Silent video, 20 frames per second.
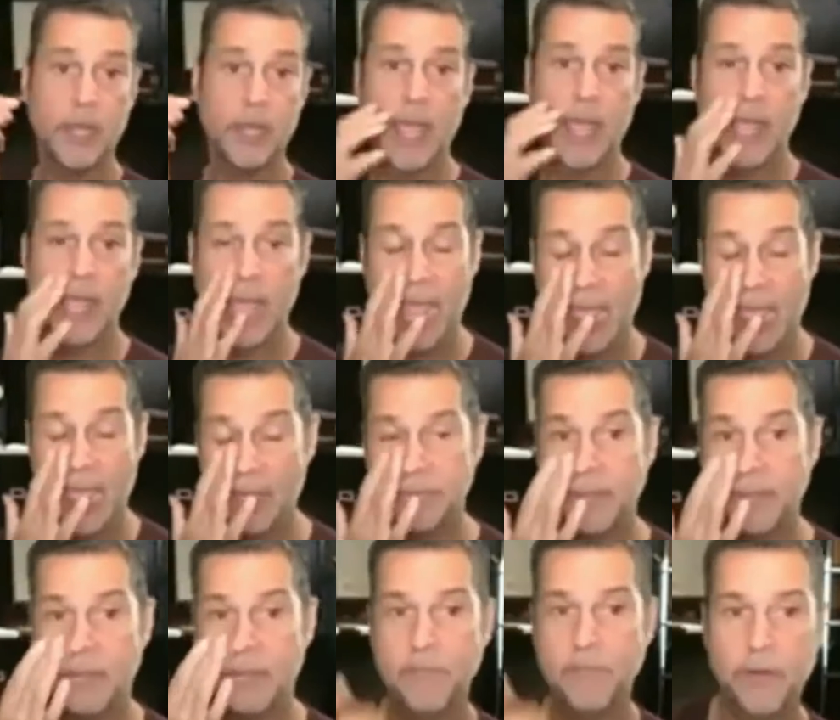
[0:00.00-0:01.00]
and I have
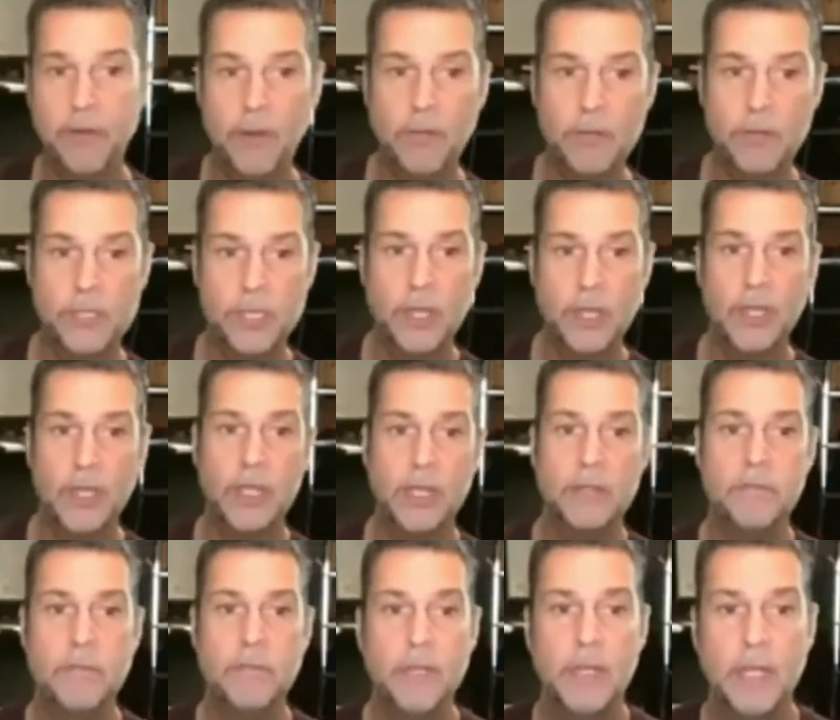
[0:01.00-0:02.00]
done for a long
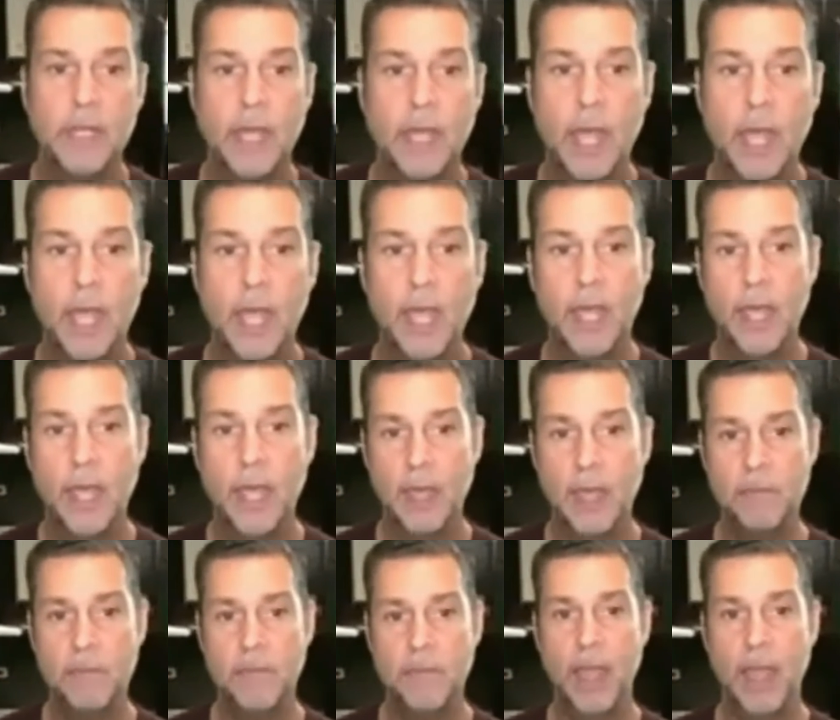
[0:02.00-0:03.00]
time.
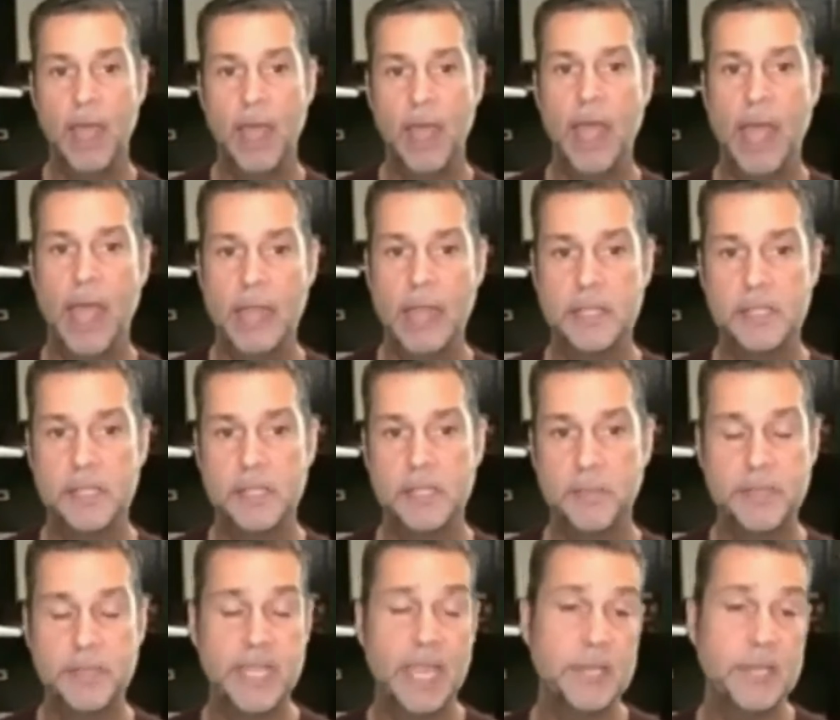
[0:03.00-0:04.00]
And there's a
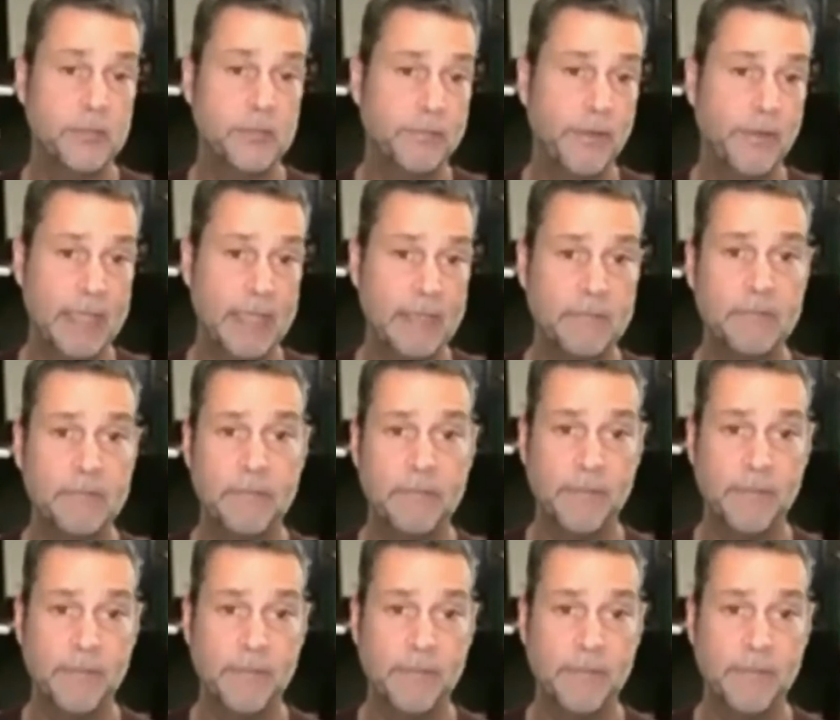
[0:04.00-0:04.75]
potential for even